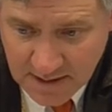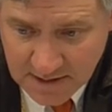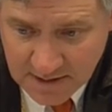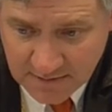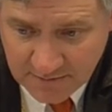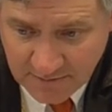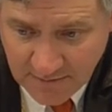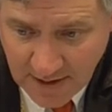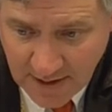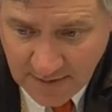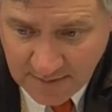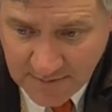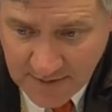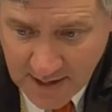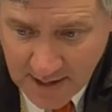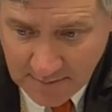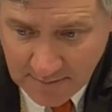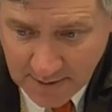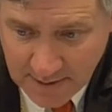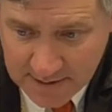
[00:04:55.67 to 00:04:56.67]
and divide
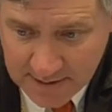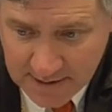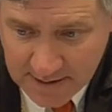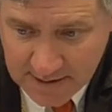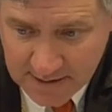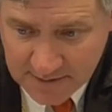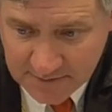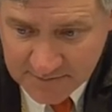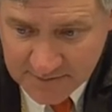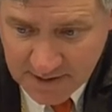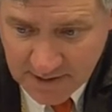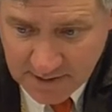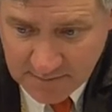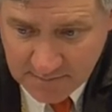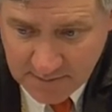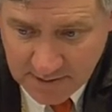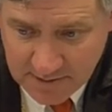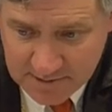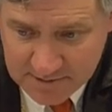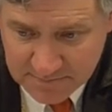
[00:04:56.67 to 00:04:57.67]
that by negative
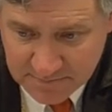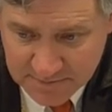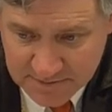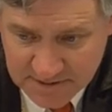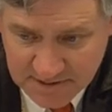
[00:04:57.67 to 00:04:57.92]
10 meters per